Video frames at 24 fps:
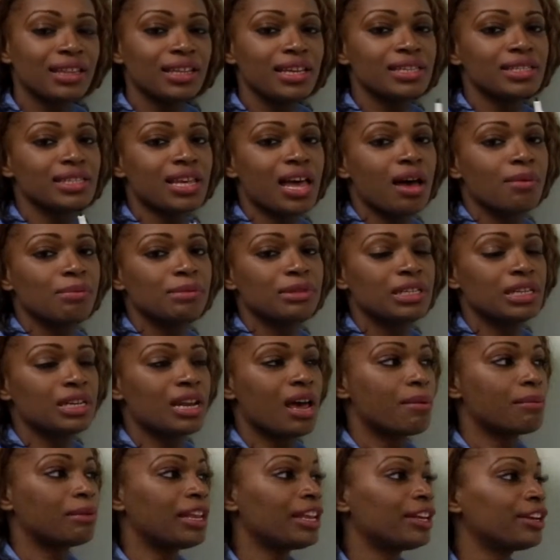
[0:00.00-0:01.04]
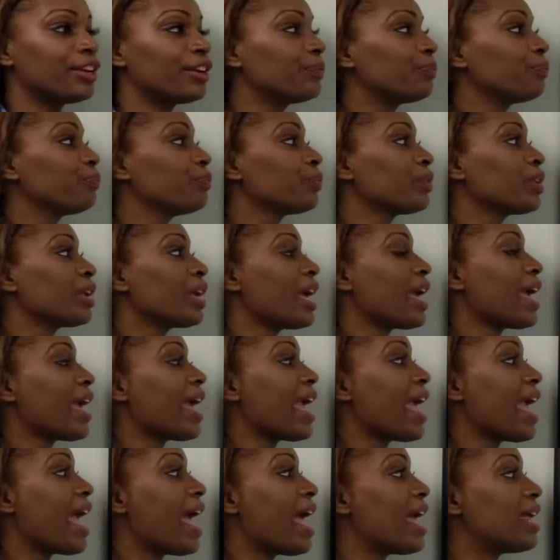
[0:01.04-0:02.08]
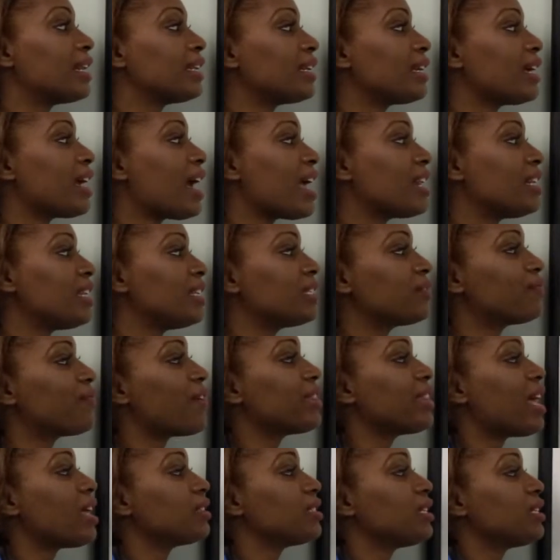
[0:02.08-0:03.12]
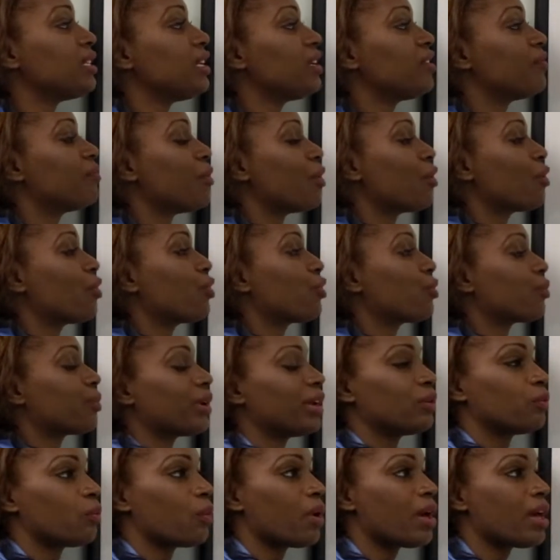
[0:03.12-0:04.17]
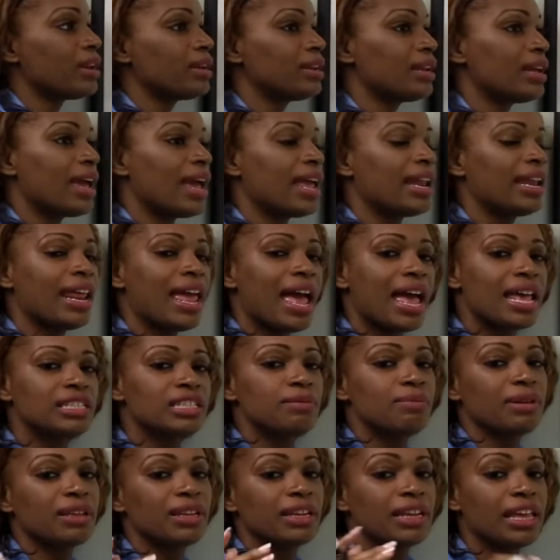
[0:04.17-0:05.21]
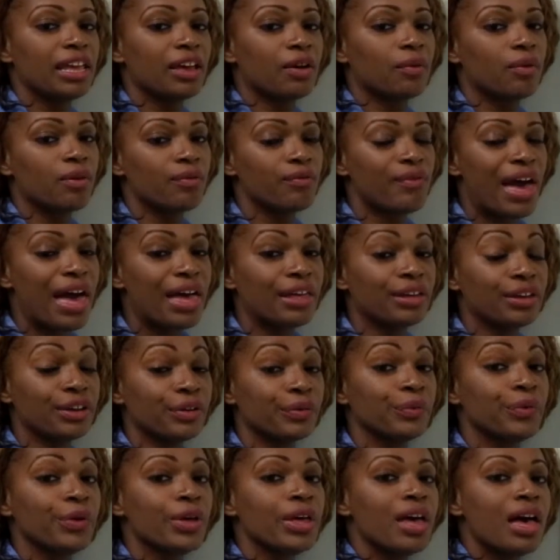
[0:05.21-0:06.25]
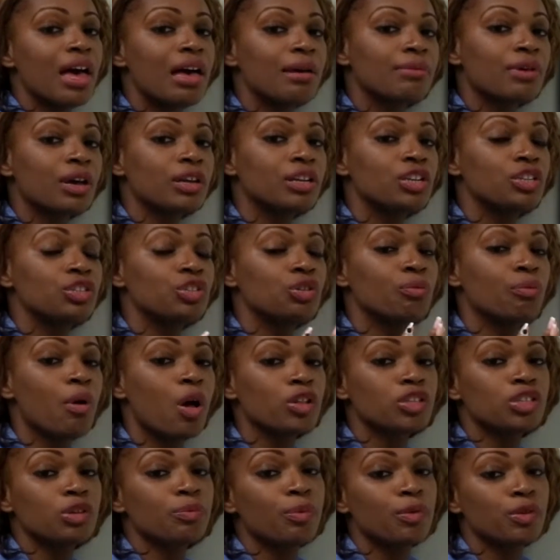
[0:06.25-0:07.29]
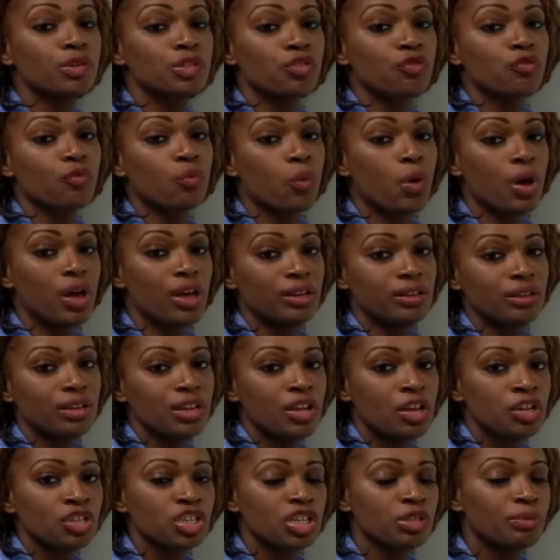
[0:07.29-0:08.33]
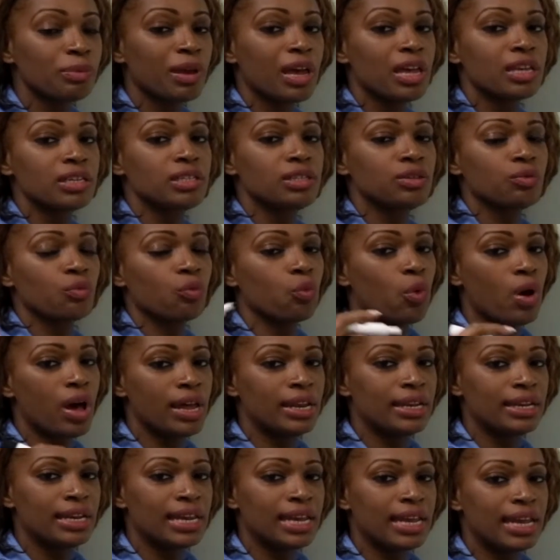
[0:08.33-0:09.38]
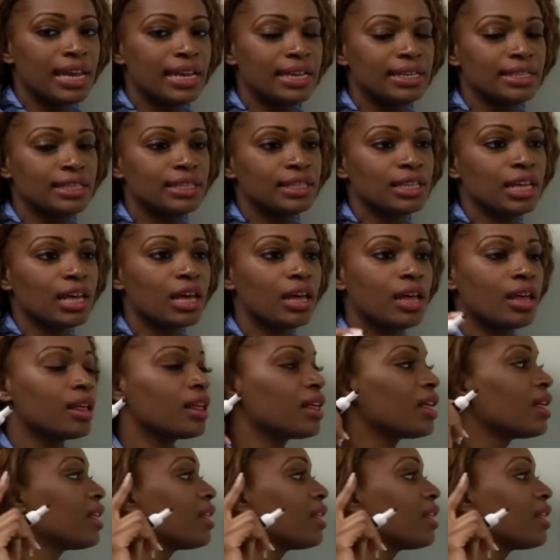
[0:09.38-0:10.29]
least common denominator, and I need to find the LCD of both 3 and 1, and it has to be an equal value. I'm going to do multiples of 1 just because 1 is the